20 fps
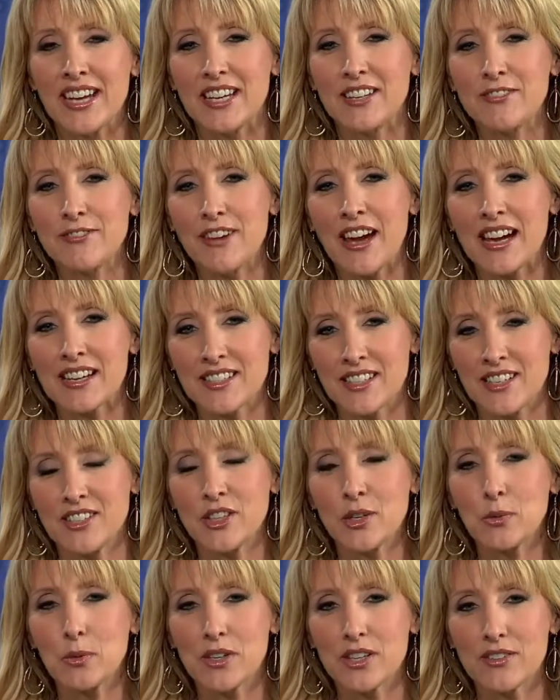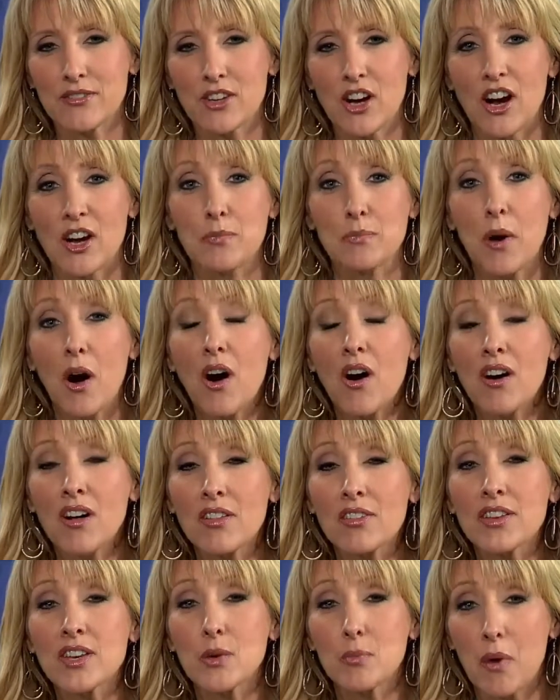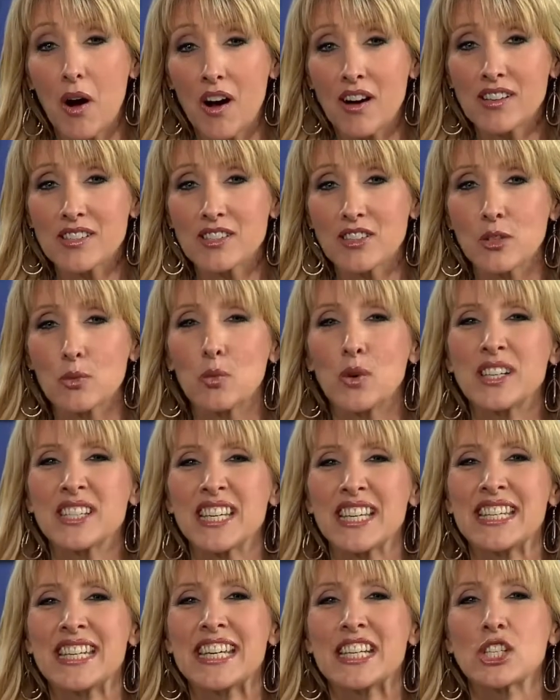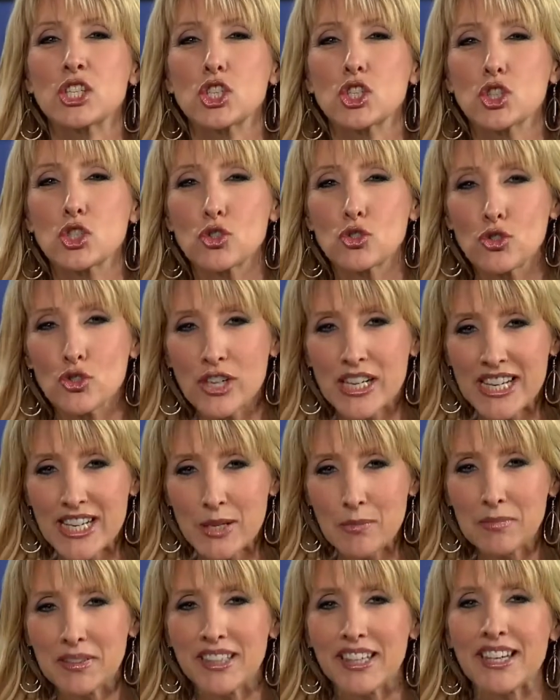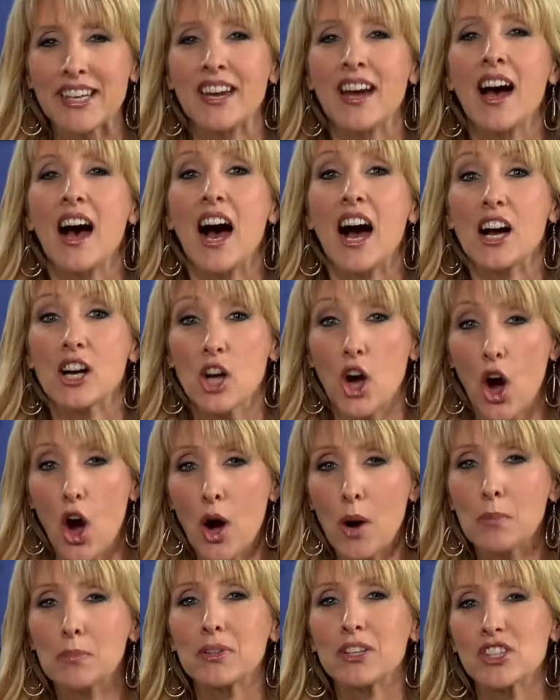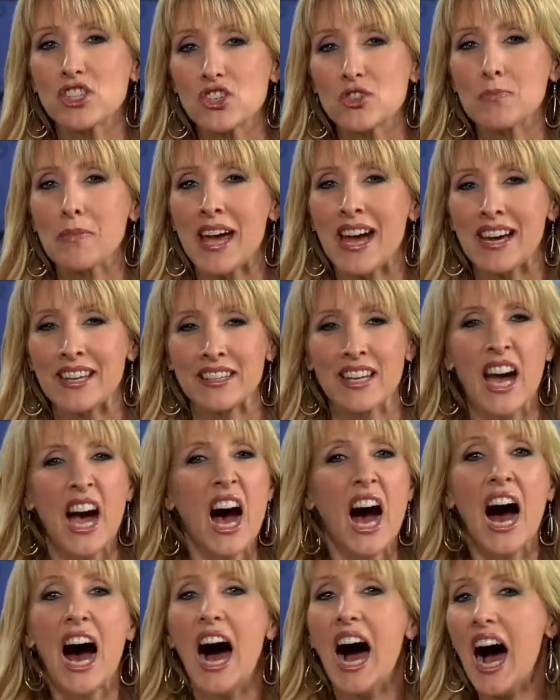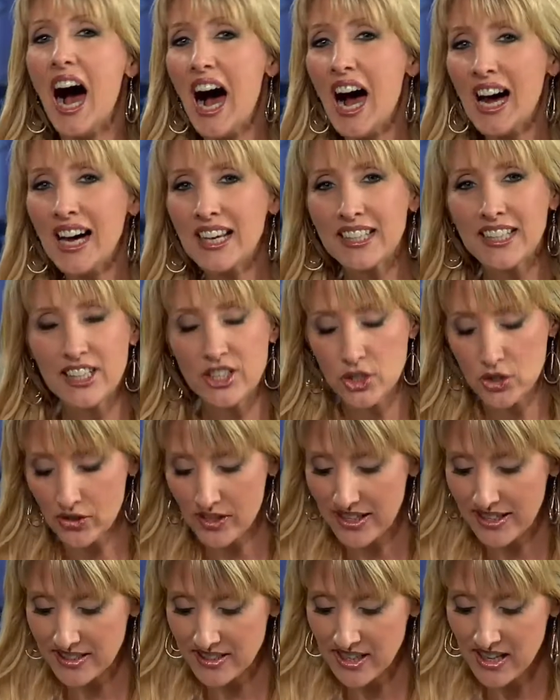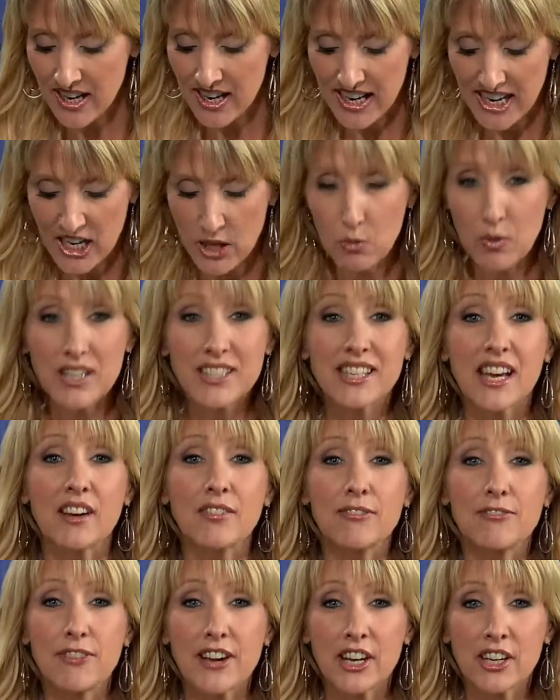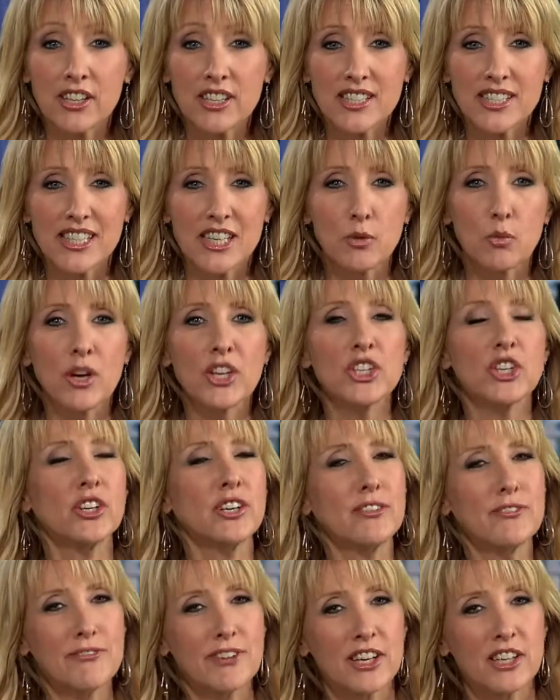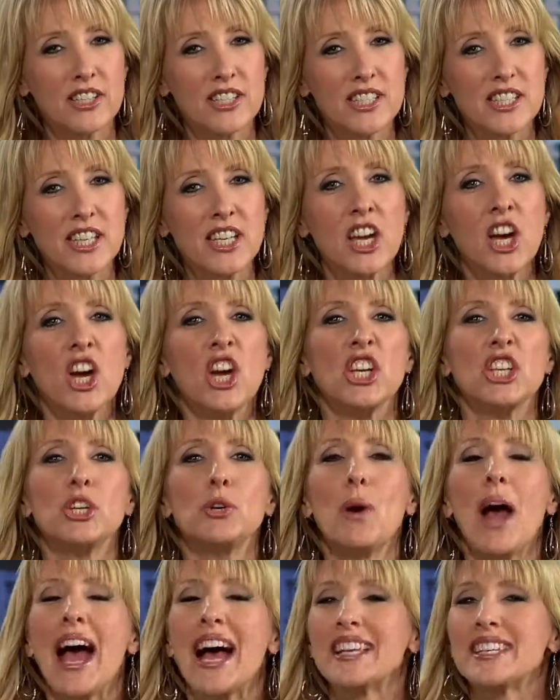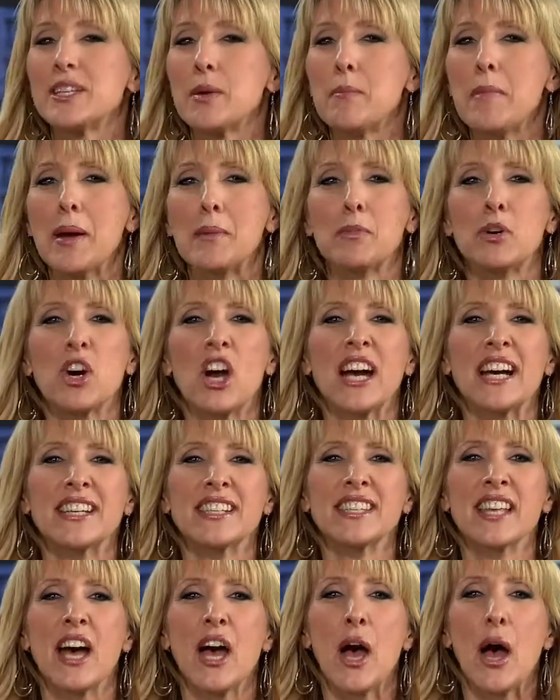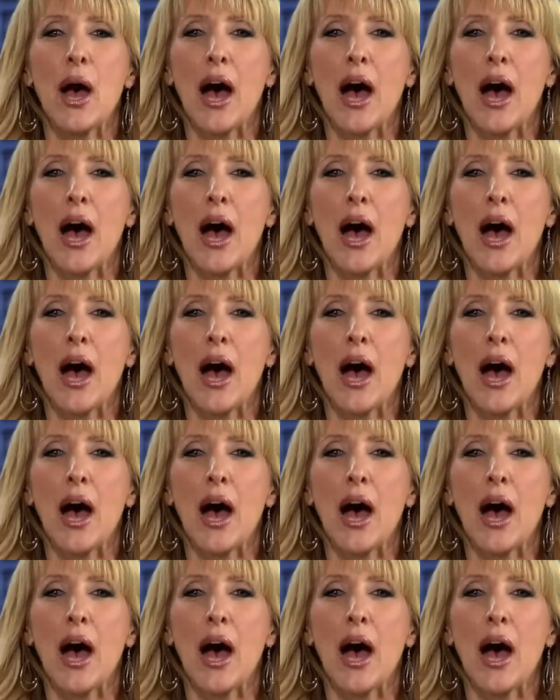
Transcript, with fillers: In fact, in the Word of God, Paul the Apostle was an extremely accomplished man highly trained. He was a Pharisee. When you're a Pharisee, you had to memorize